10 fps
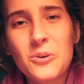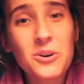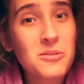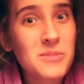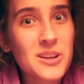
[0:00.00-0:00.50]

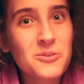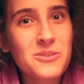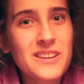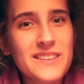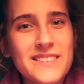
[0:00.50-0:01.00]
one of my
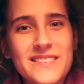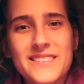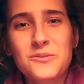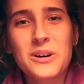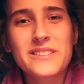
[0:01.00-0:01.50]
youthies
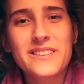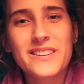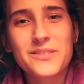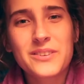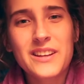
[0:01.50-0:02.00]
watching
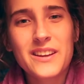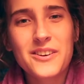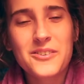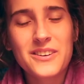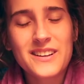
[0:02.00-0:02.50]
this
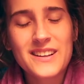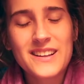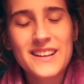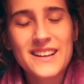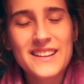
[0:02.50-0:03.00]
video,
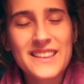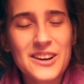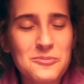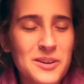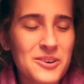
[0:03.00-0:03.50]
that
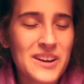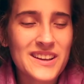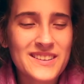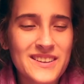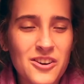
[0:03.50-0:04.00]
would be
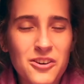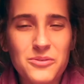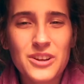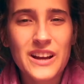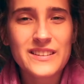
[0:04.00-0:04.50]
great to know
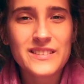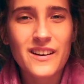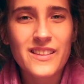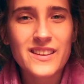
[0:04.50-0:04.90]
if you guys saw